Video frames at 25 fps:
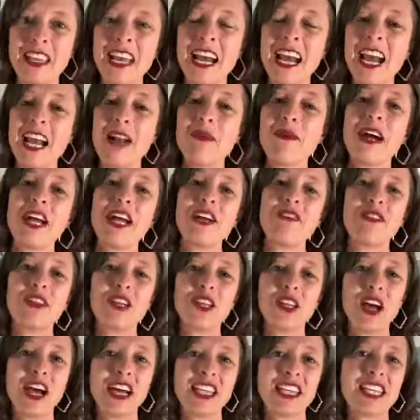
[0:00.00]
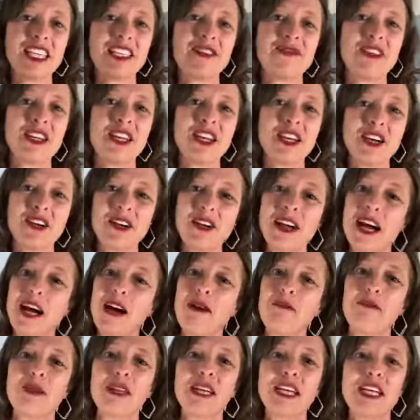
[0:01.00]
Anyway, if you like this video,
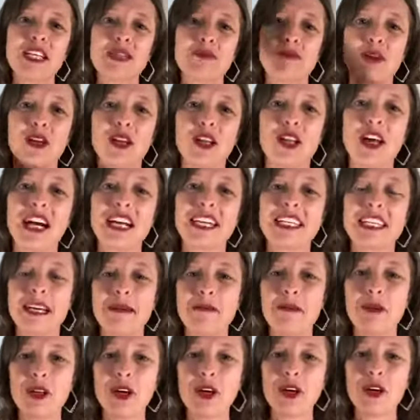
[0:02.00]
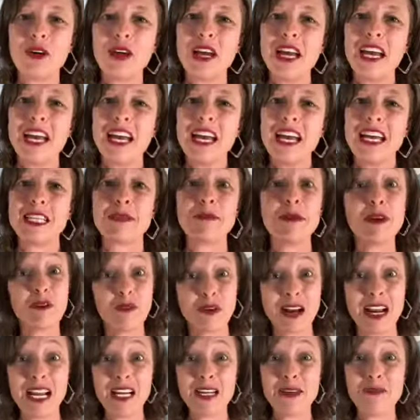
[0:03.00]
please put a like down below. It's a bit
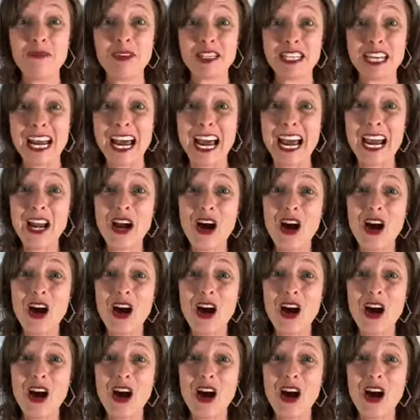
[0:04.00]
random today.